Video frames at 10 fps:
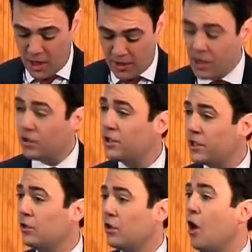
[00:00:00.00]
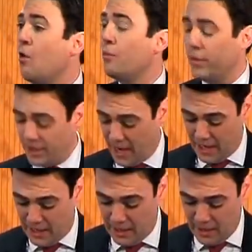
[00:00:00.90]
they could still cope with
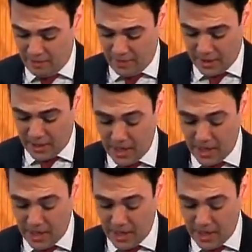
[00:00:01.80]
daily living,